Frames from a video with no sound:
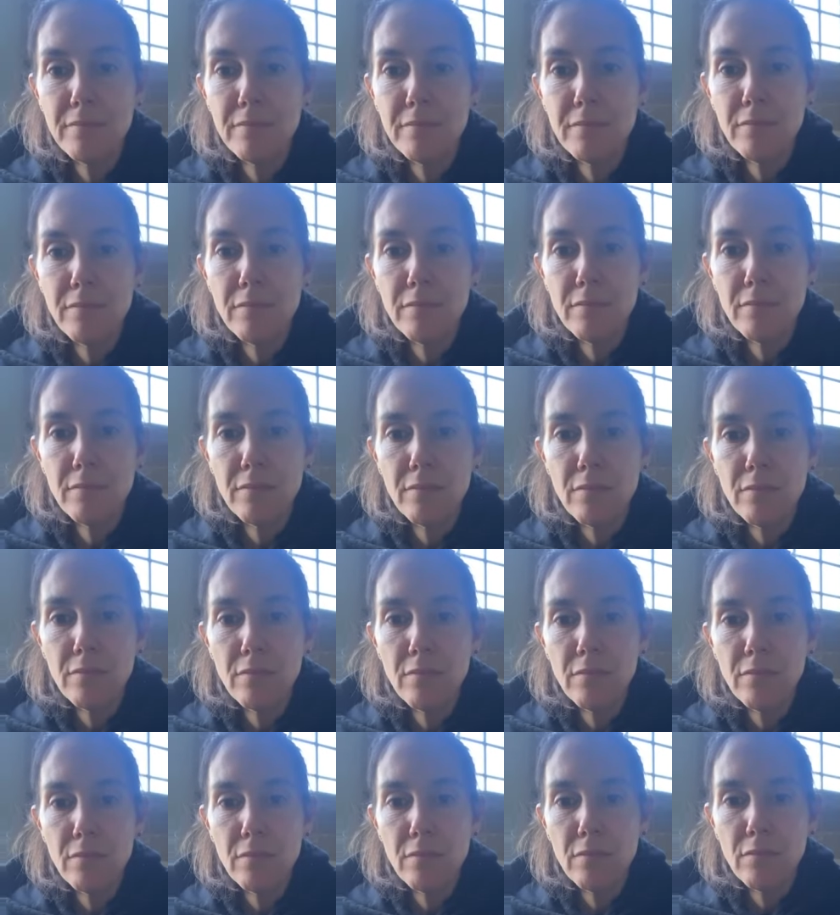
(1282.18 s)

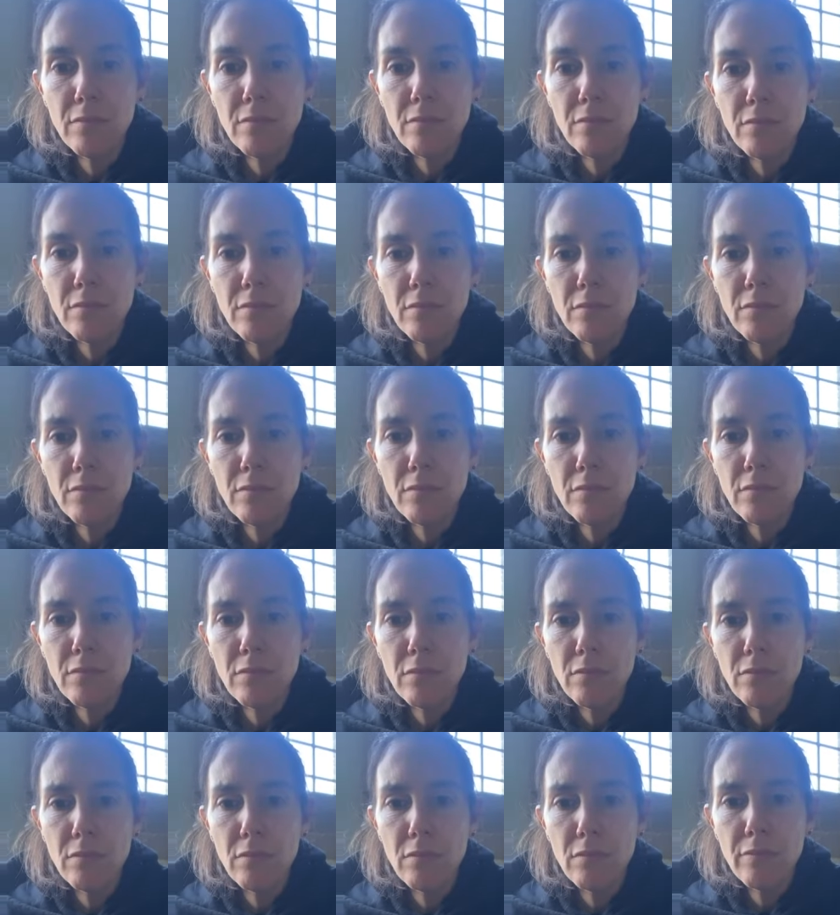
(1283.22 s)

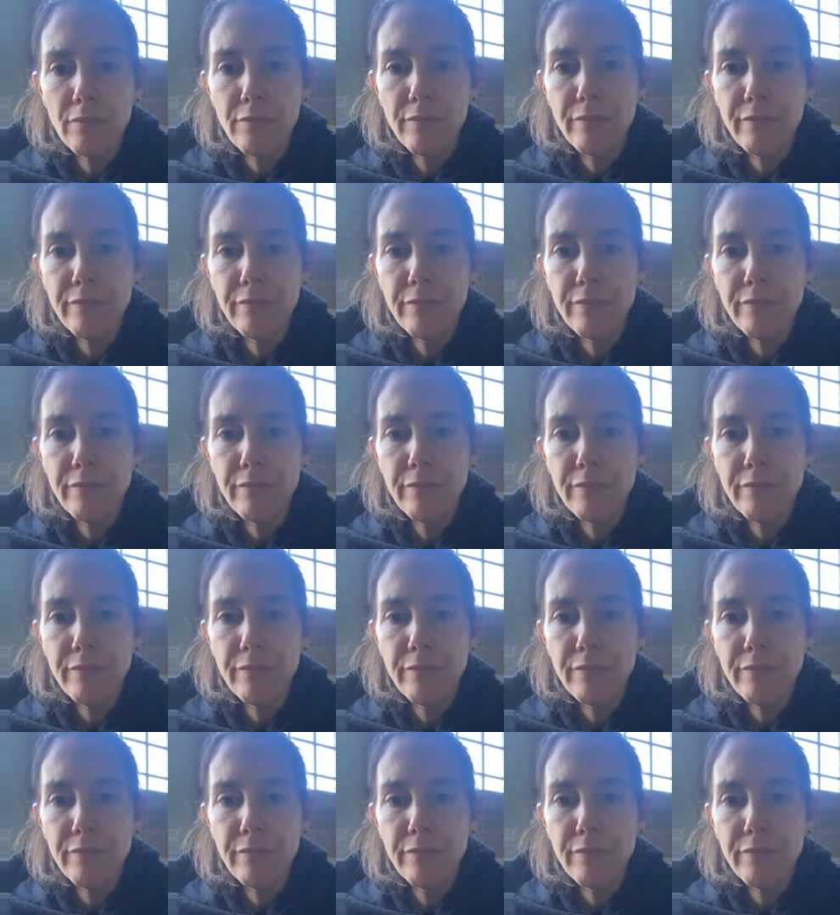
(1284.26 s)
No one is speaking in this clip.